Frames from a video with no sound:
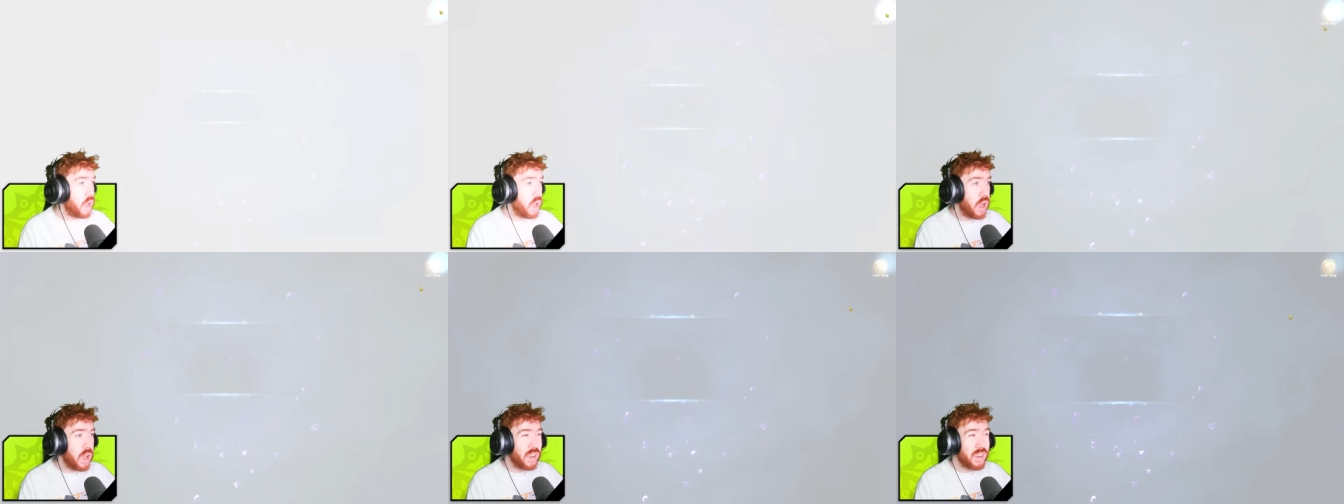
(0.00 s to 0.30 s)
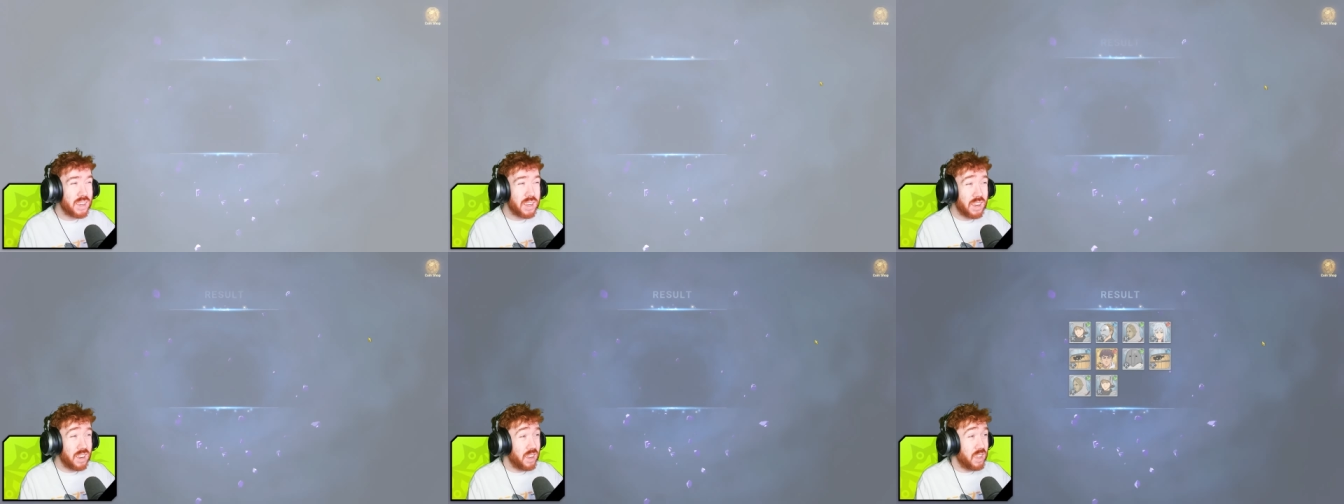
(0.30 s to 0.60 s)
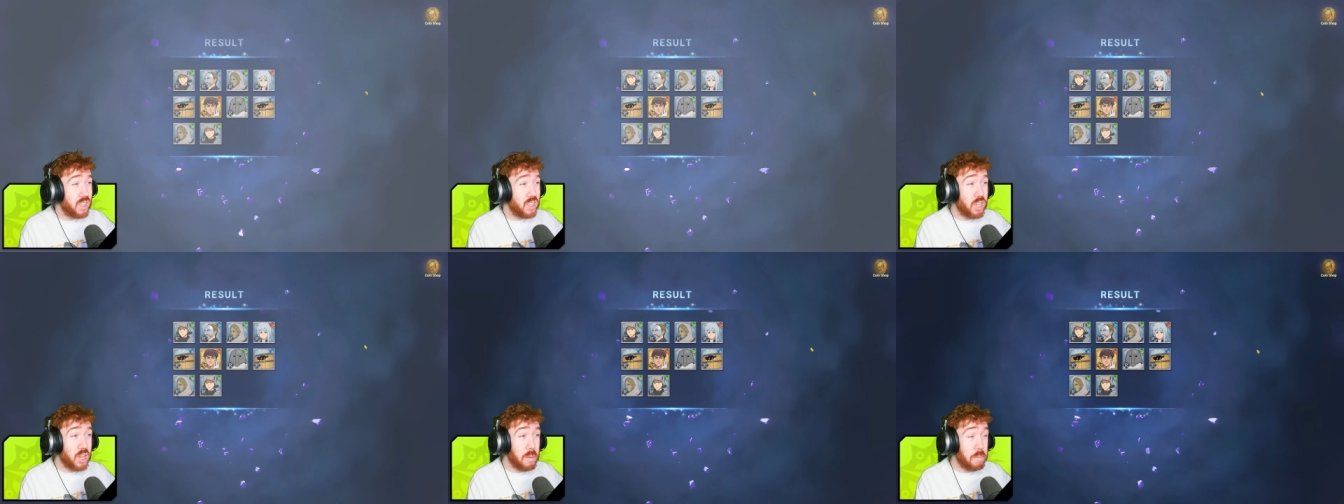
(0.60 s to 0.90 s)
I,
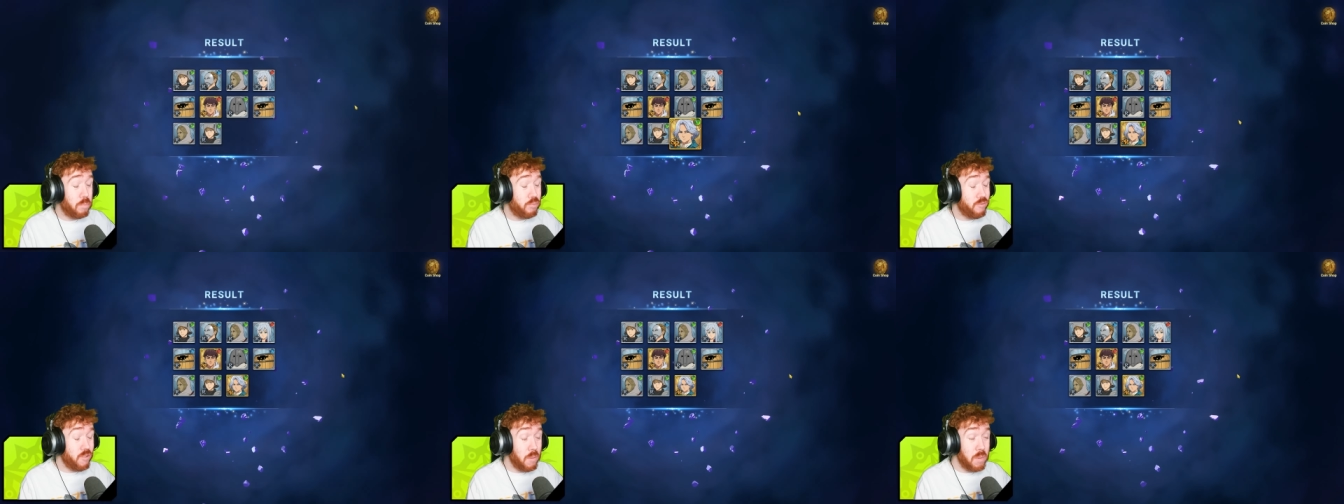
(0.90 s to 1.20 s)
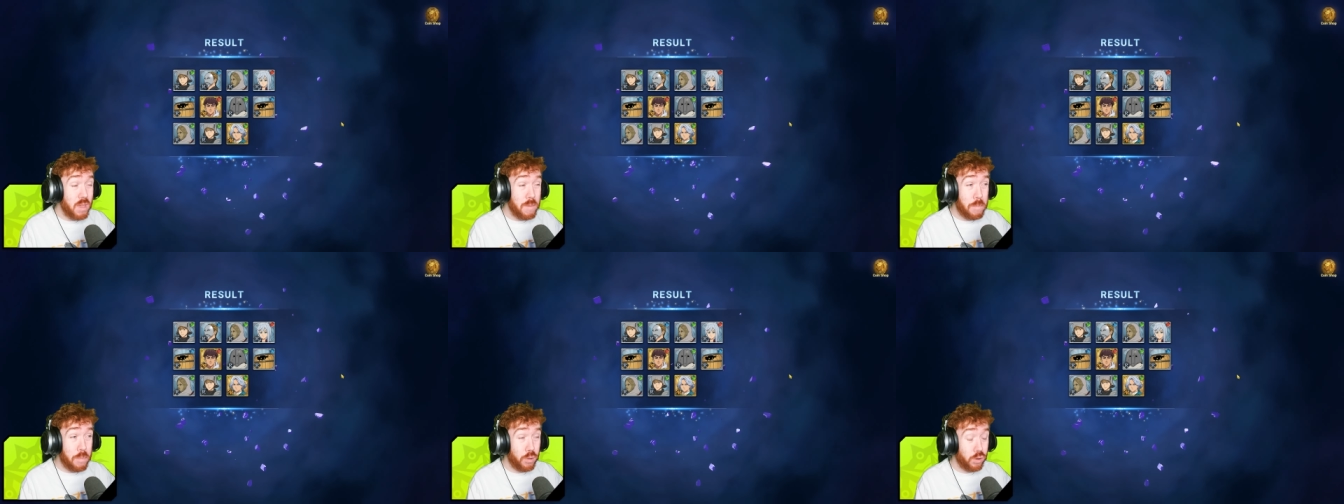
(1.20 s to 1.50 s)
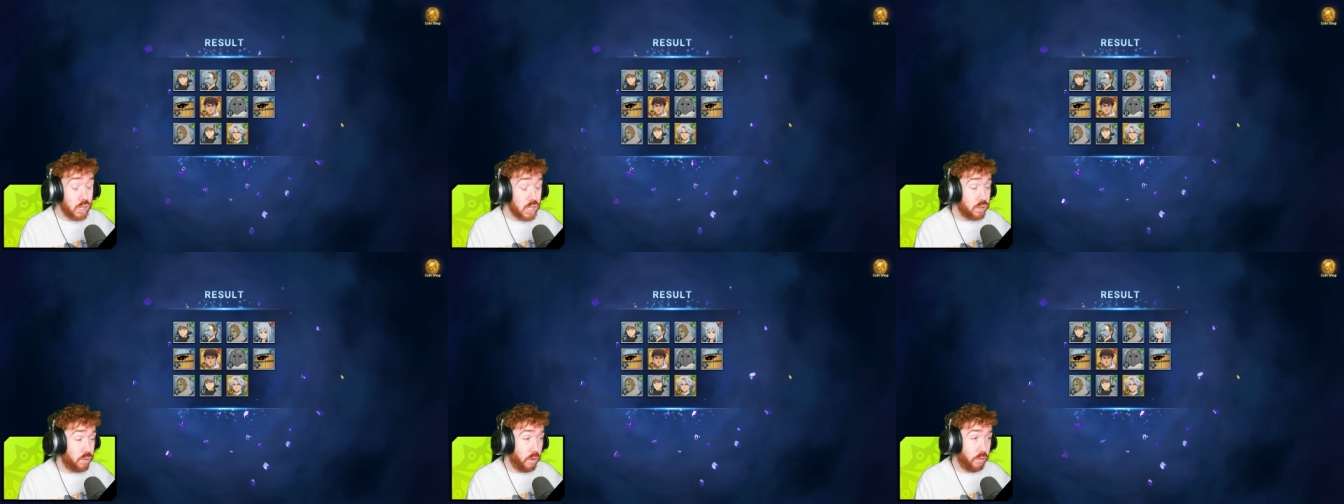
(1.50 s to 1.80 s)
you can probably
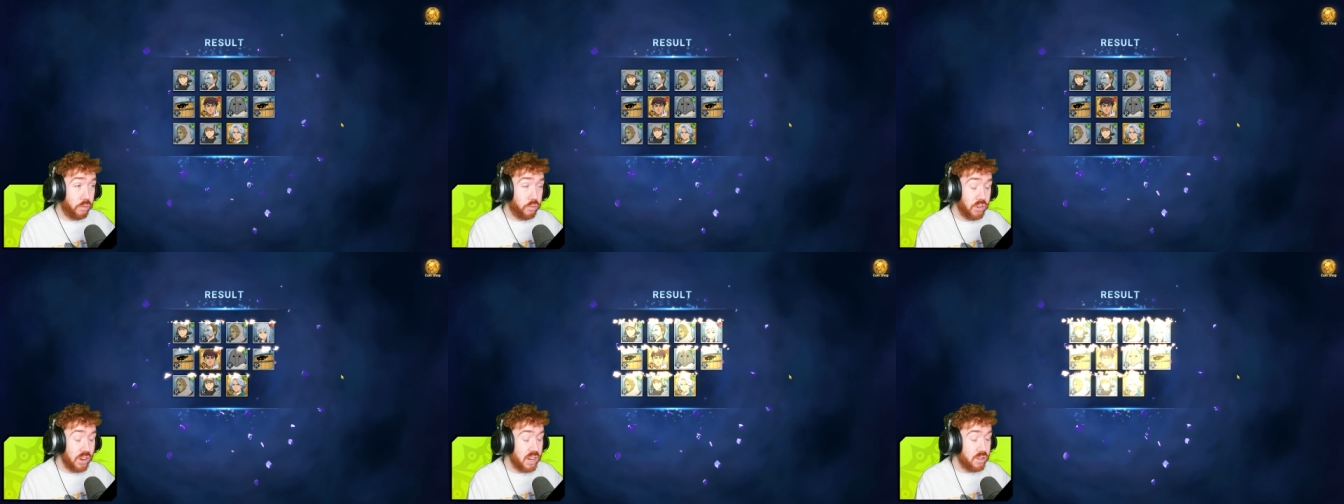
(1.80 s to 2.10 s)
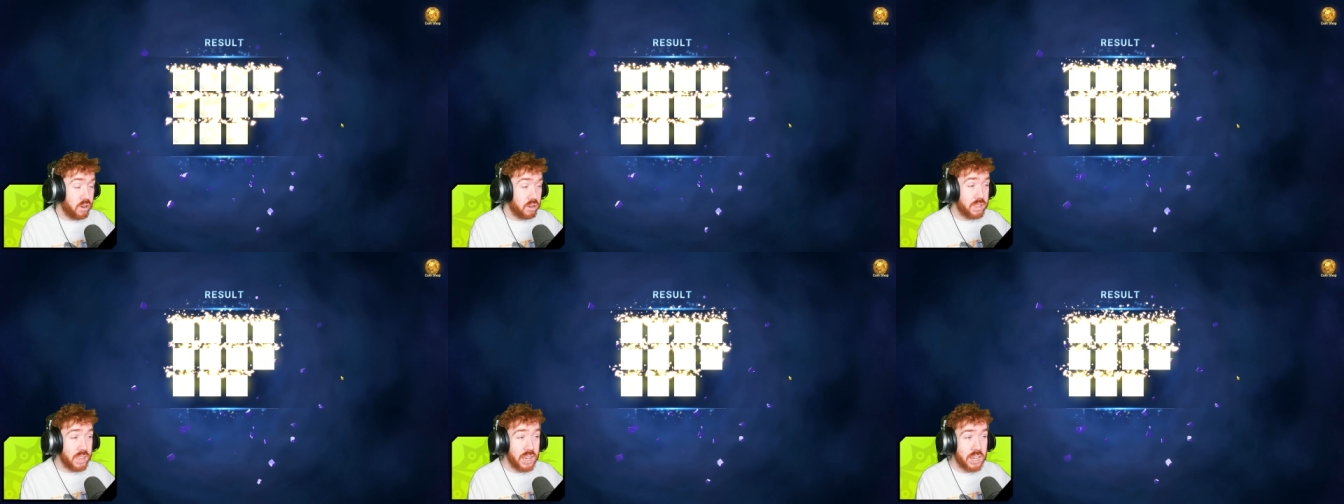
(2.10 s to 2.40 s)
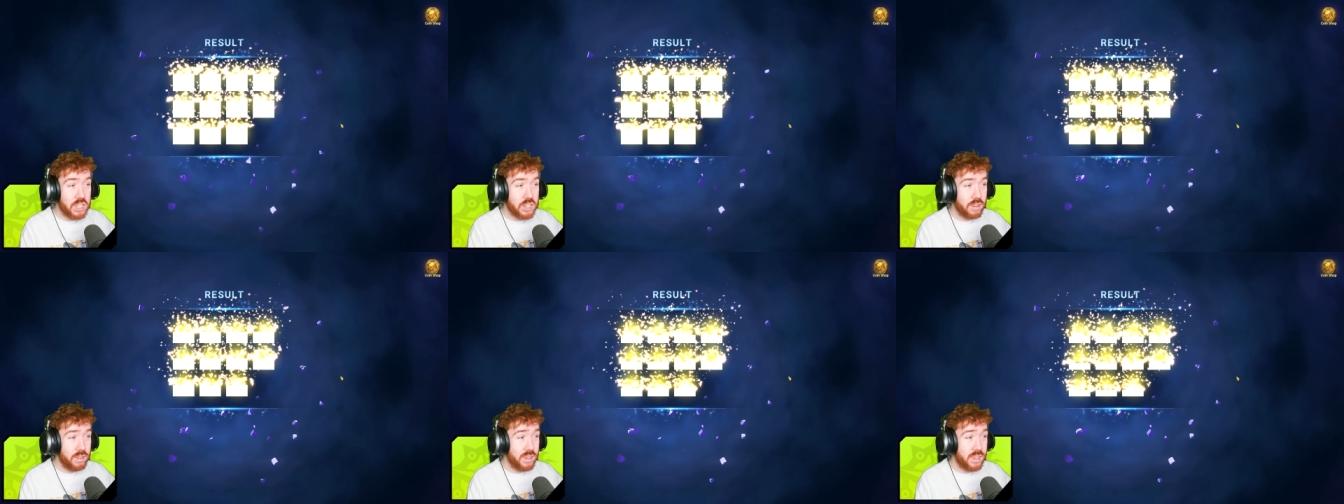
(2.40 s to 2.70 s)
push for free
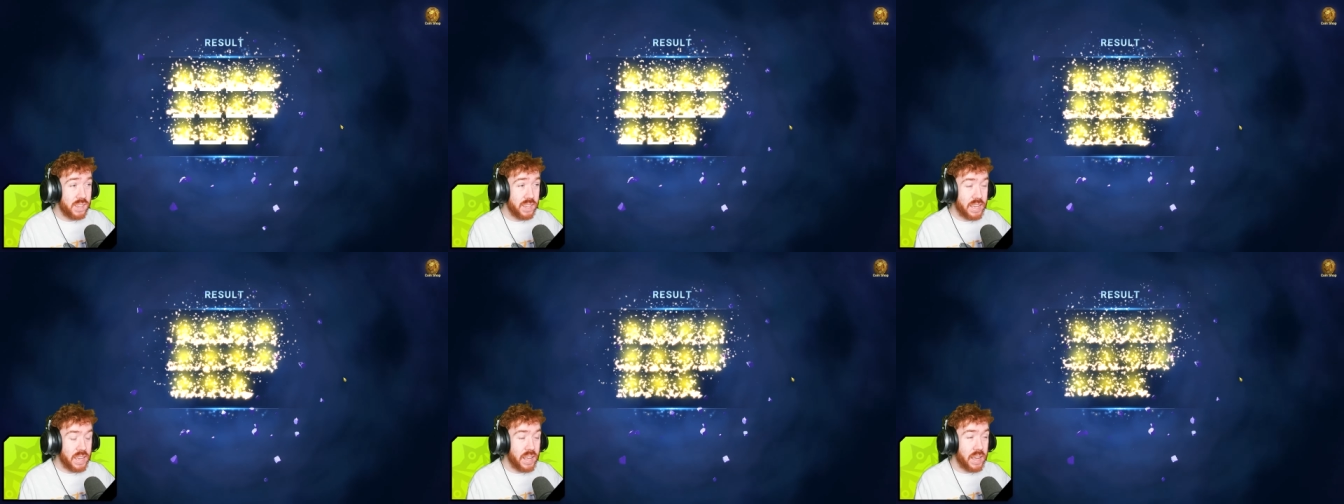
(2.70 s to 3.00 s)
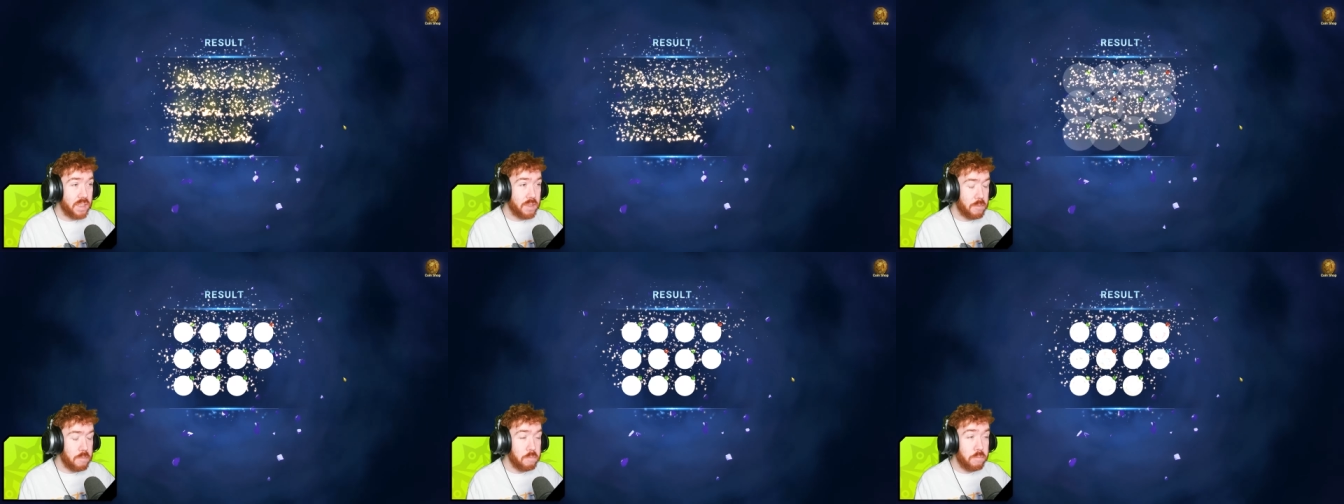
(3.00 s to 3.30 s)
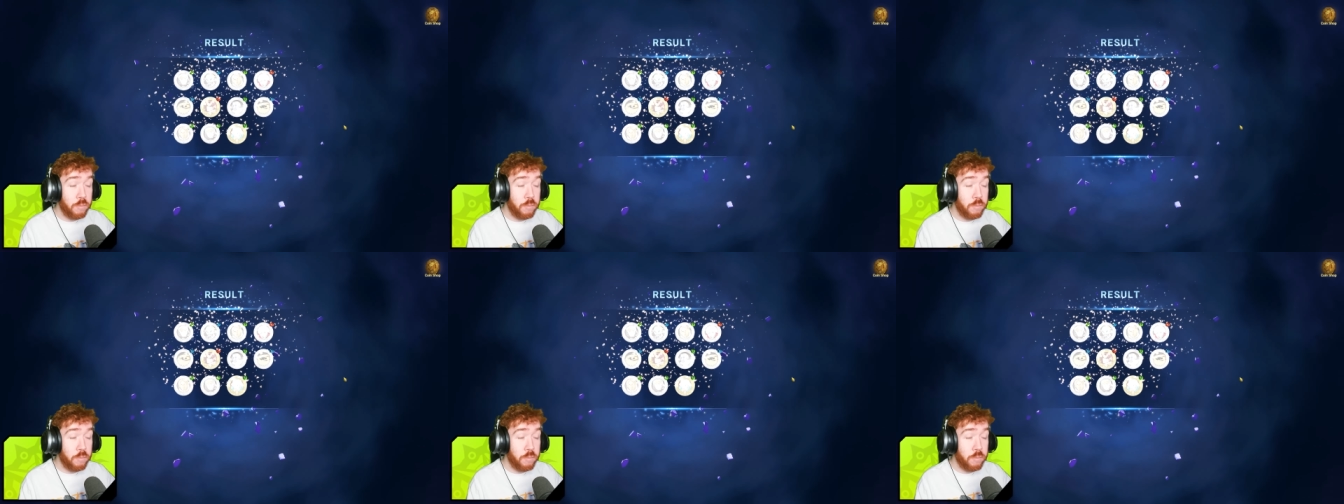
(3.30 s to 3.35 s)
rotation to get like the